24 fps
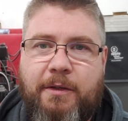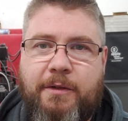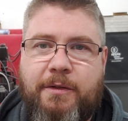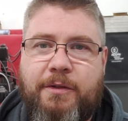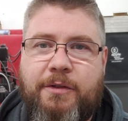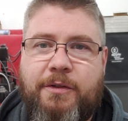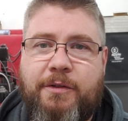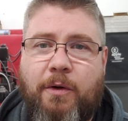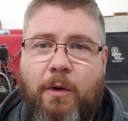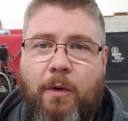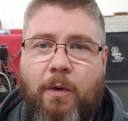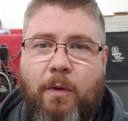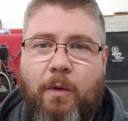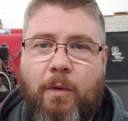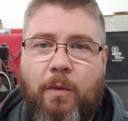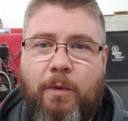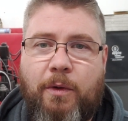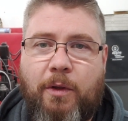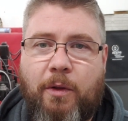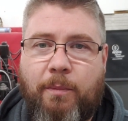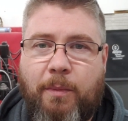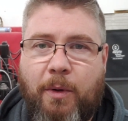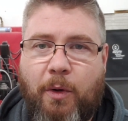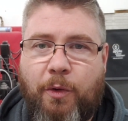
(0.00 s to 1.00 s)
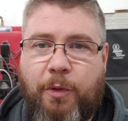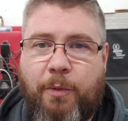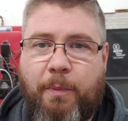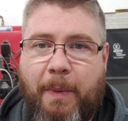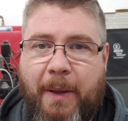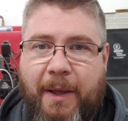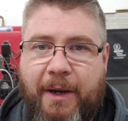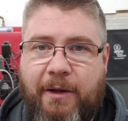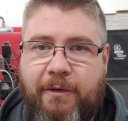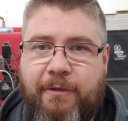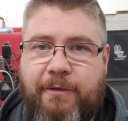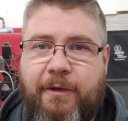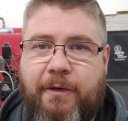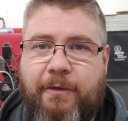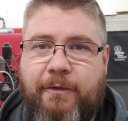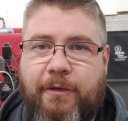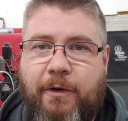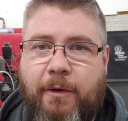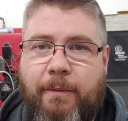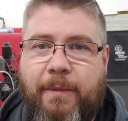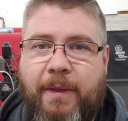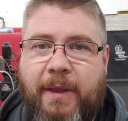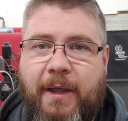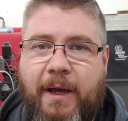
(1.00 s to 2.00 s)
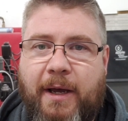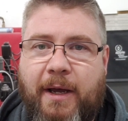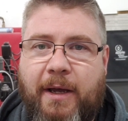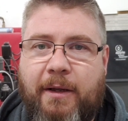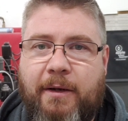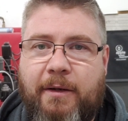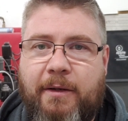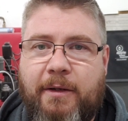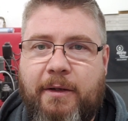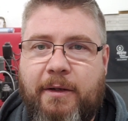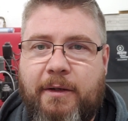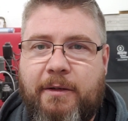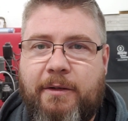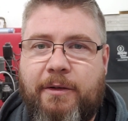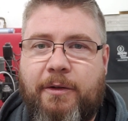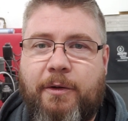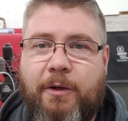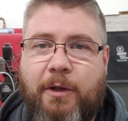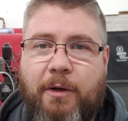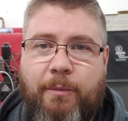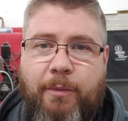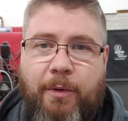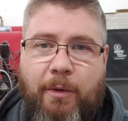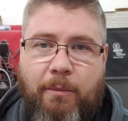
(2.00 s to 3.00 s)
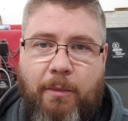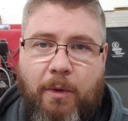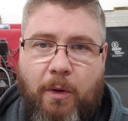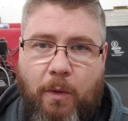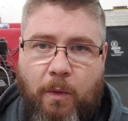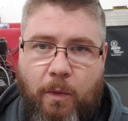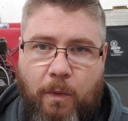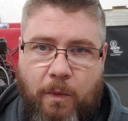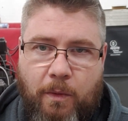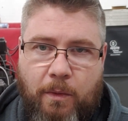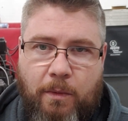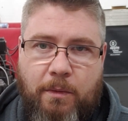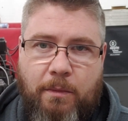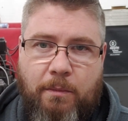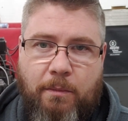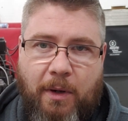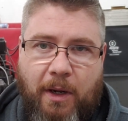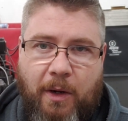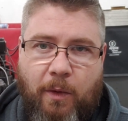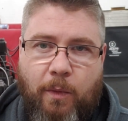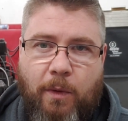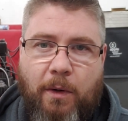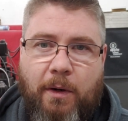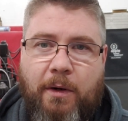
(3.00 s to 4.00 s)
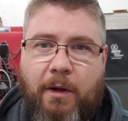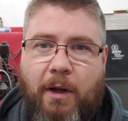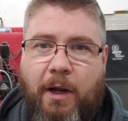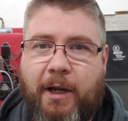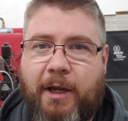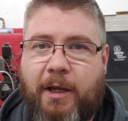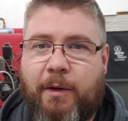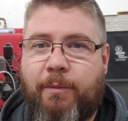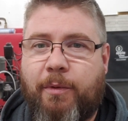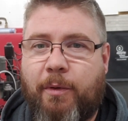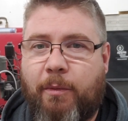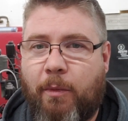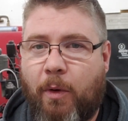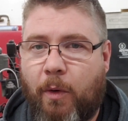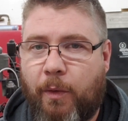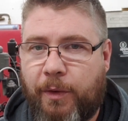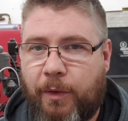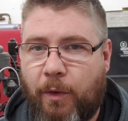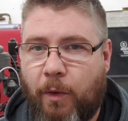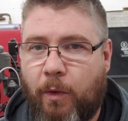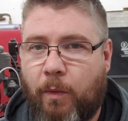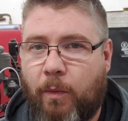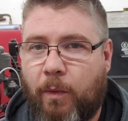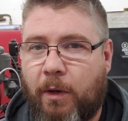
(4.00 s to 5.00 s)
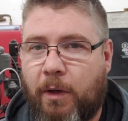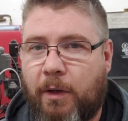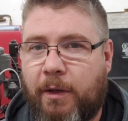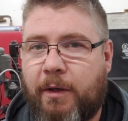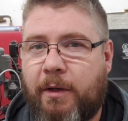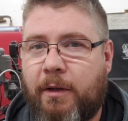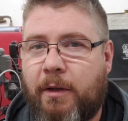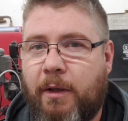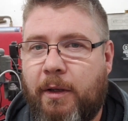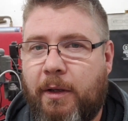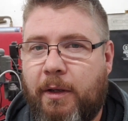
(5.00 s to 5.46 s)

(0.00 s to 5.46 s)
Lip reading: So we'll both benefit from that. You can promote my work, I can promote your work.